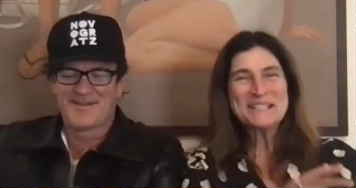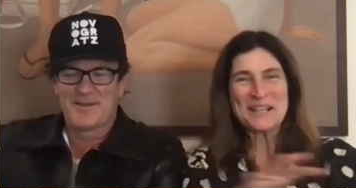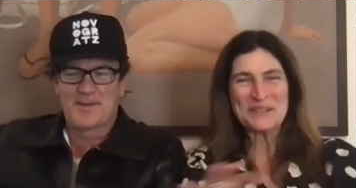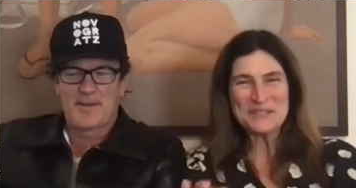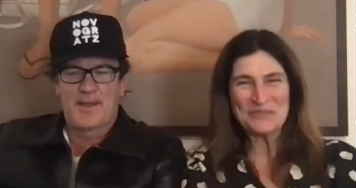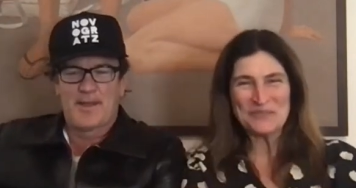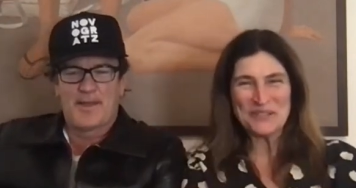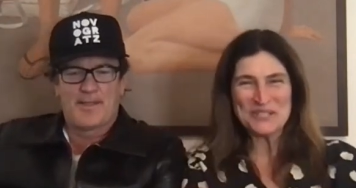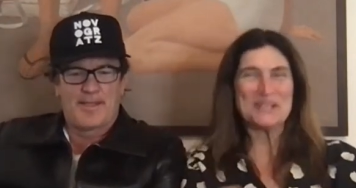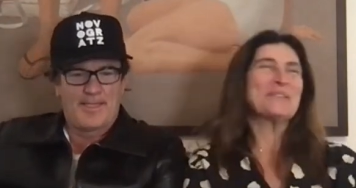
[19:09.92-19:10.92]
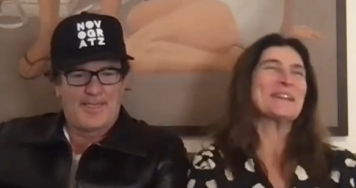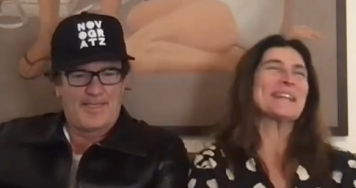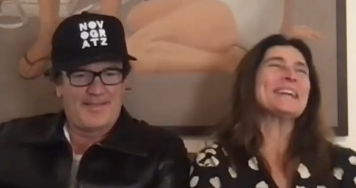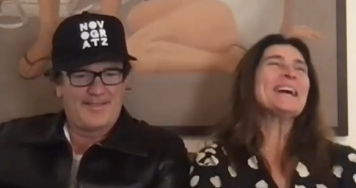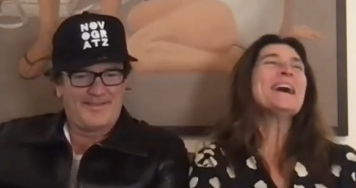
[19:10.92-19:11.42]
Speaker 1: self-sufficient. I'm
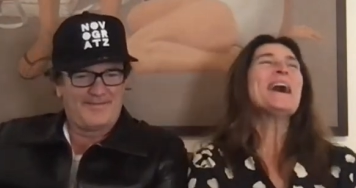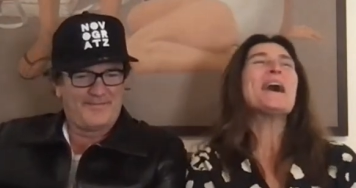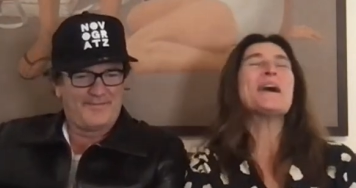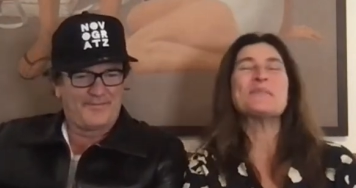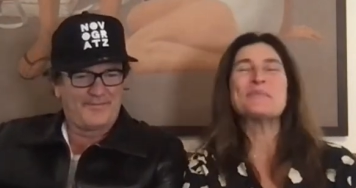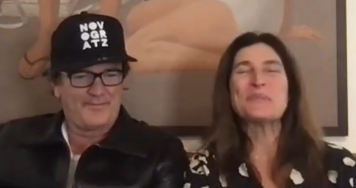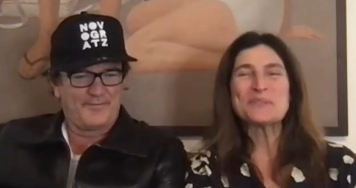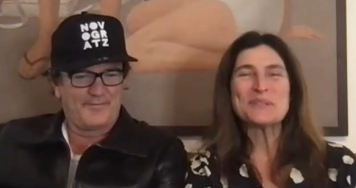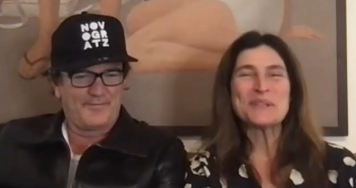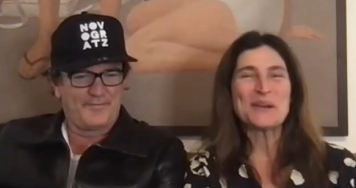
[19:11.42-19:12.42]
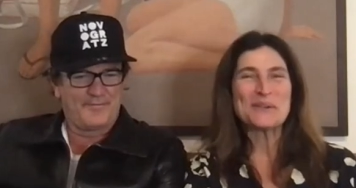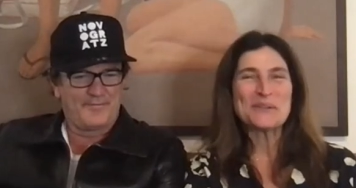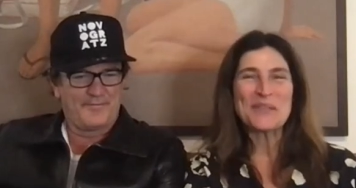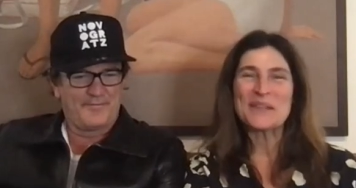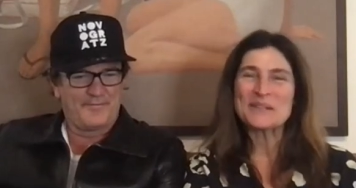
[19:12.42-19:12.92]
kidding. Um, you
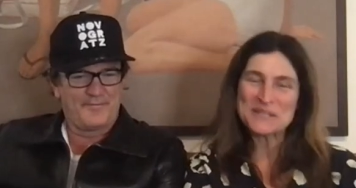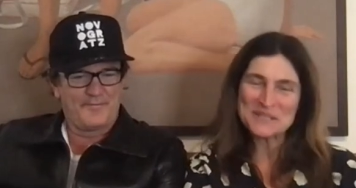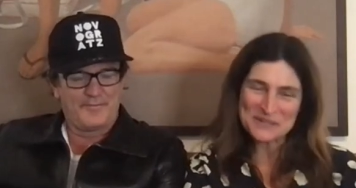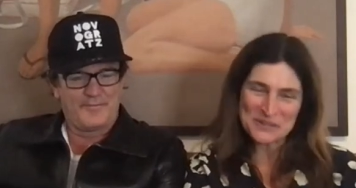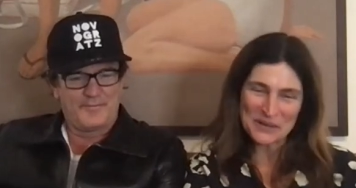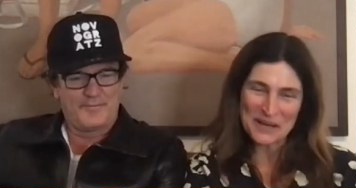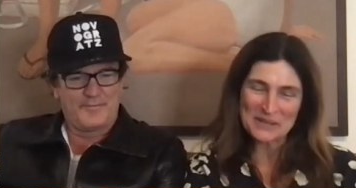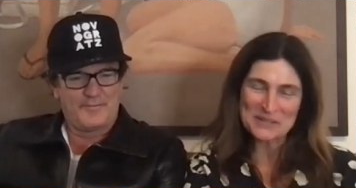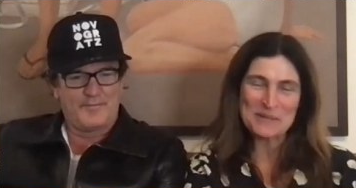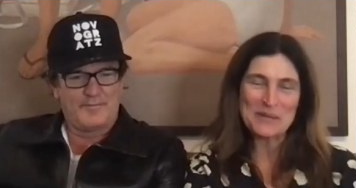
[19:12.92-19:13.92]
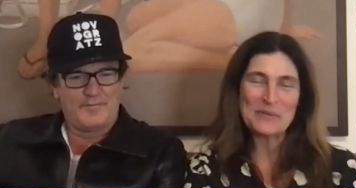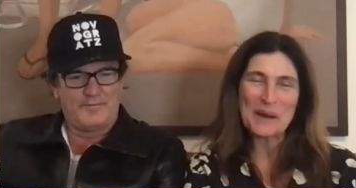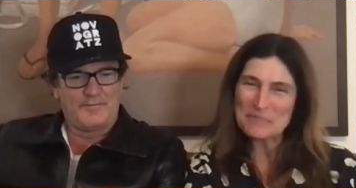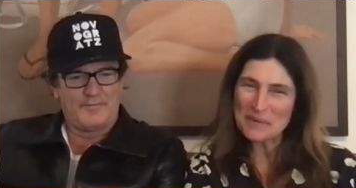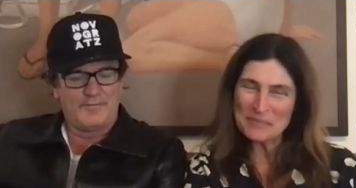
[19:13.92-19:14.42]
know, they just turn out to be
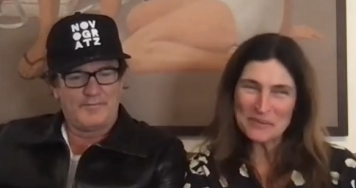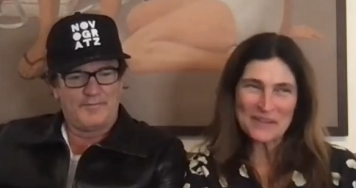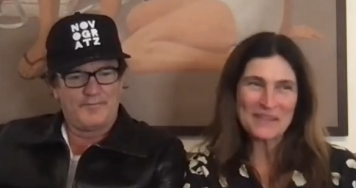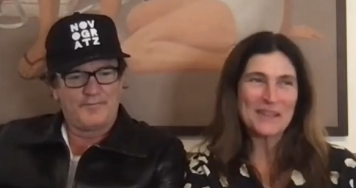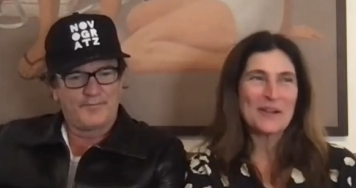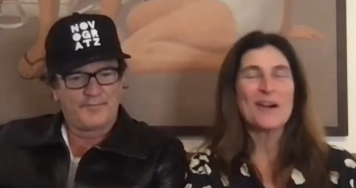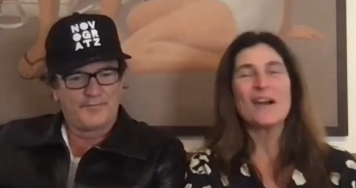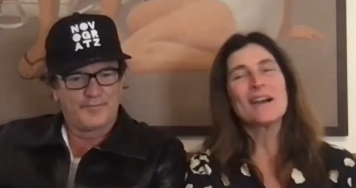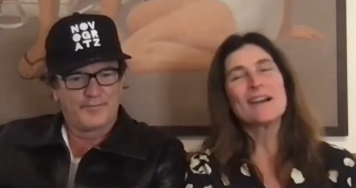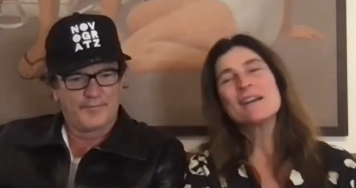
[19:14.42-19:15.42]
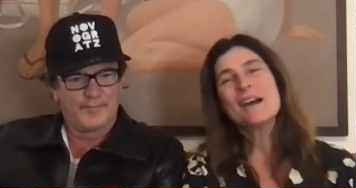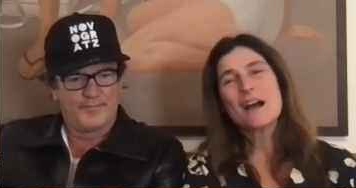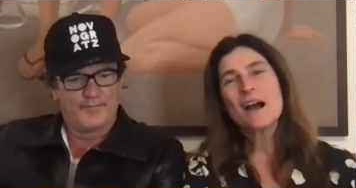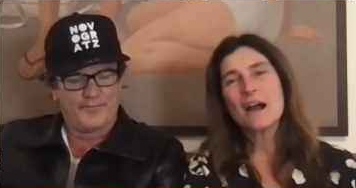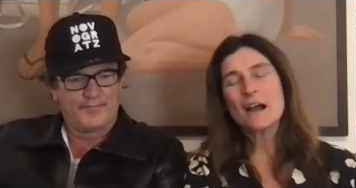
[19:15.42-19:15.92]
great people that they are.
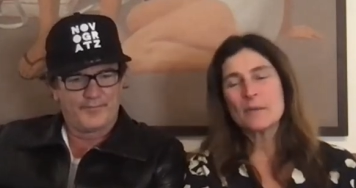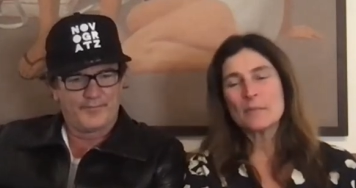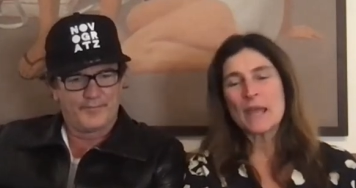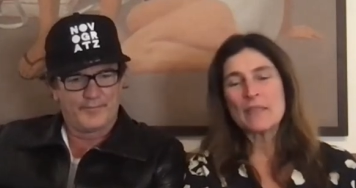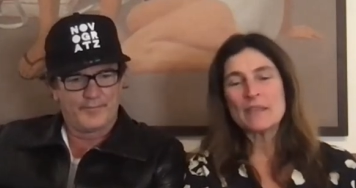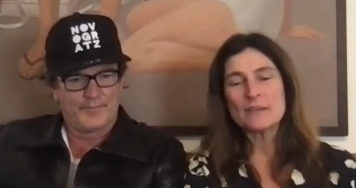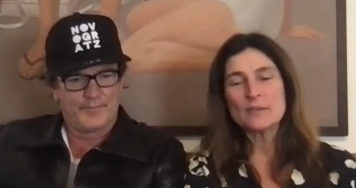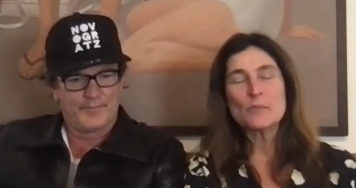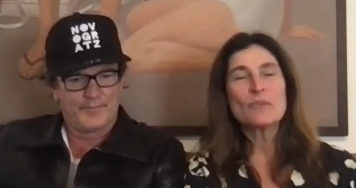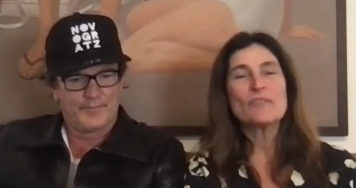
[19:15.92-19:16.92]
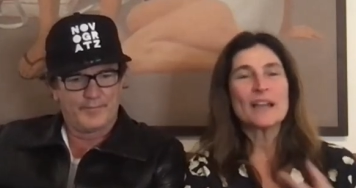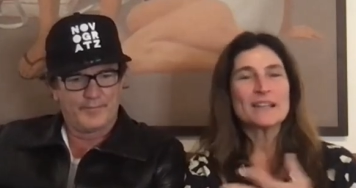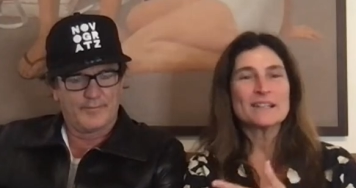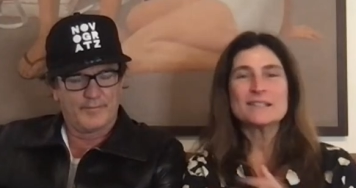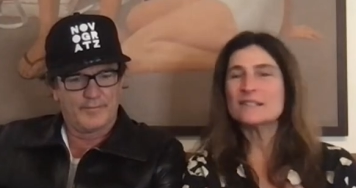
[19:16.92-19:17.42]
Um, and then you will find
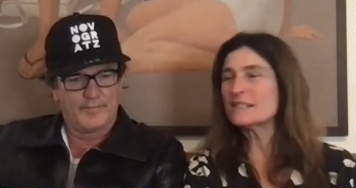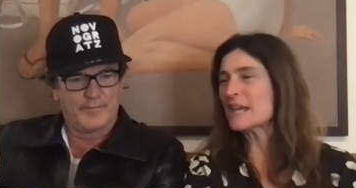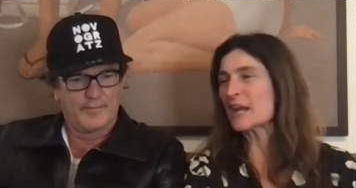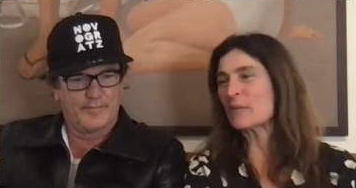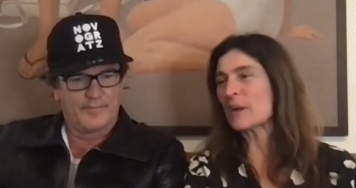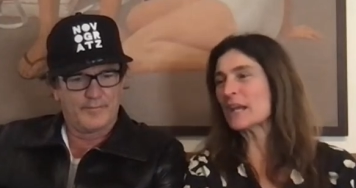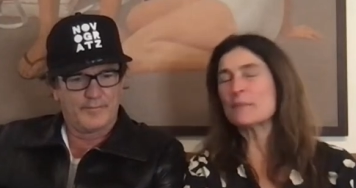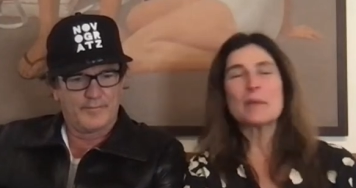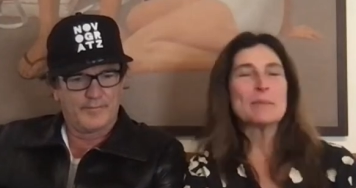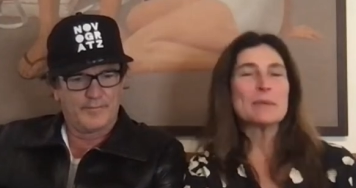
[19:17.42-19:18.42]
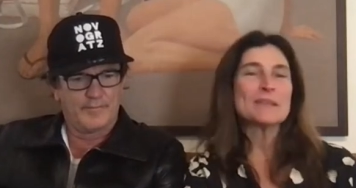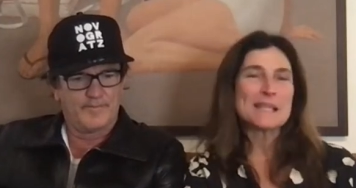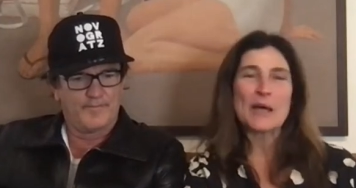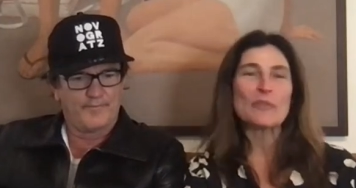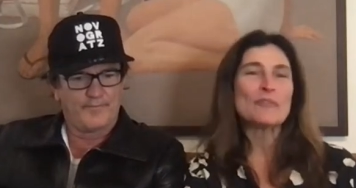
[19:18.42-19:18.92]
us decorating maybe in the
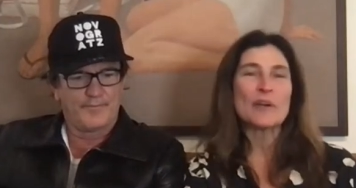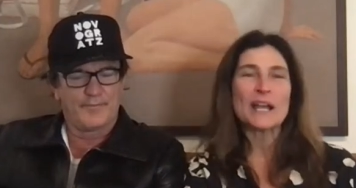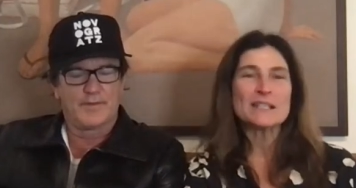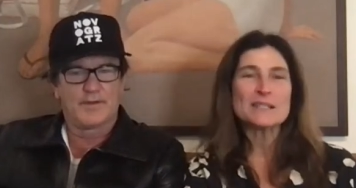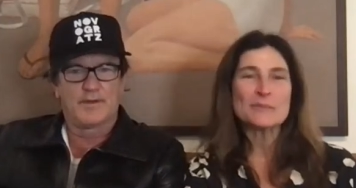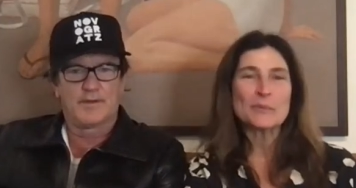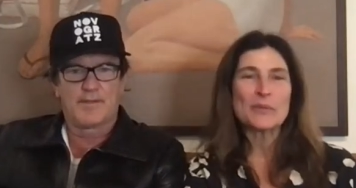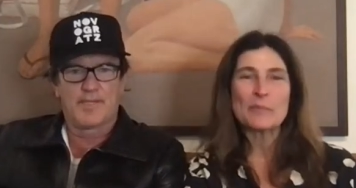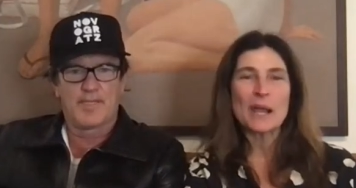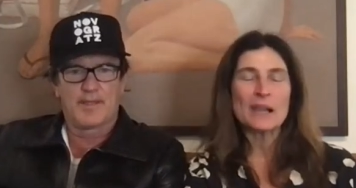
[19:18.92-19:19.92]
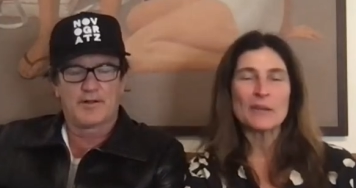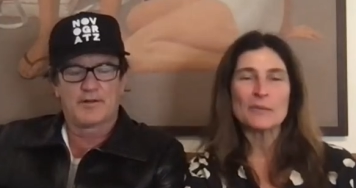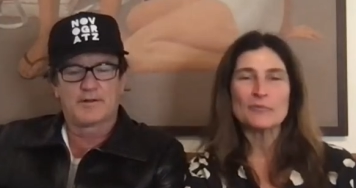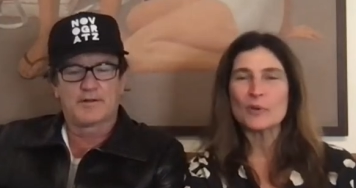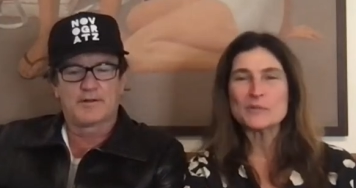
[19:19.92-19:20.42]
south of France with a bottle of
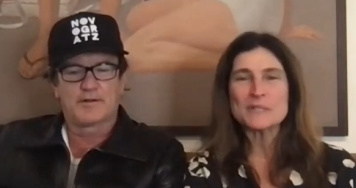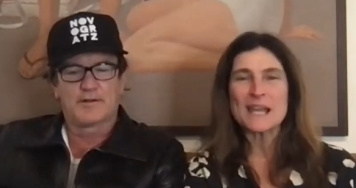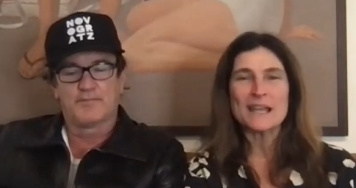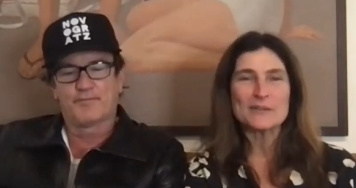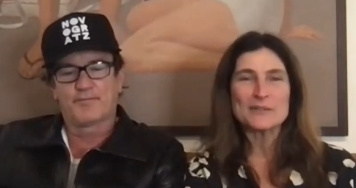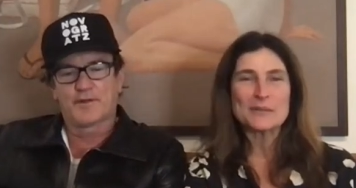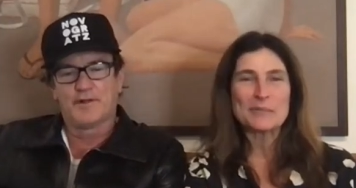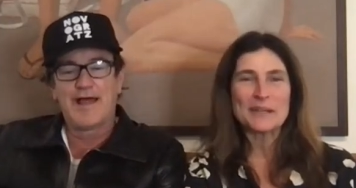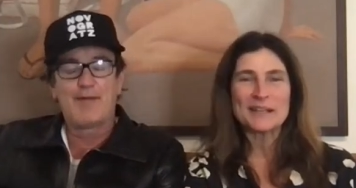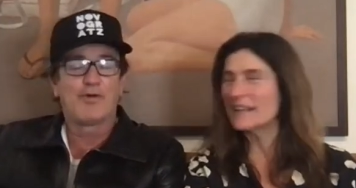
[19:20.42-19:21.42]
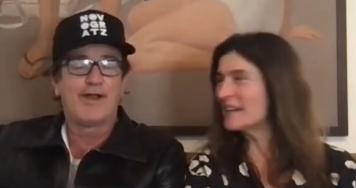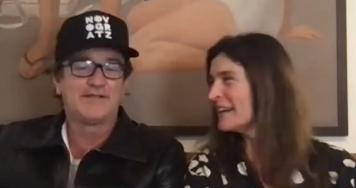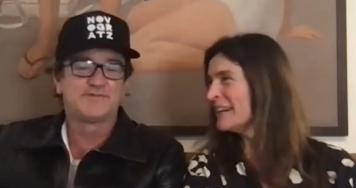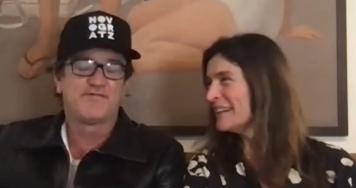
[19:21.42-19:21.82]
rosé or something. Collaborating is